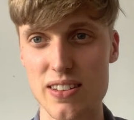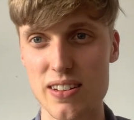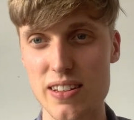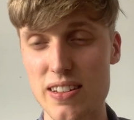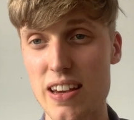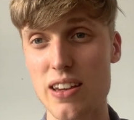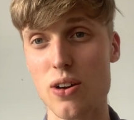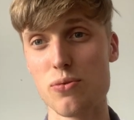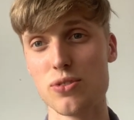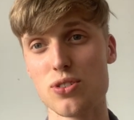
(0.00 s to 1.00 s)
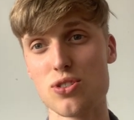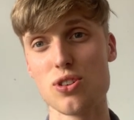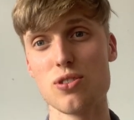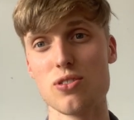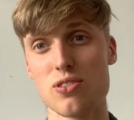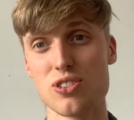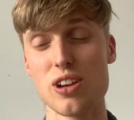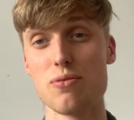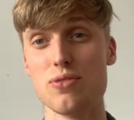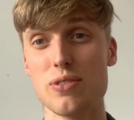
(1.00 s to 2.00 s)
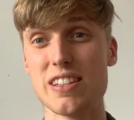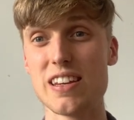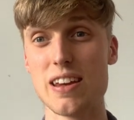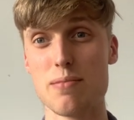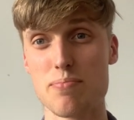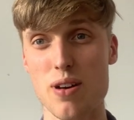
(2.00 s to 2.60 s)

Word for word: And today I want to share with you a tip,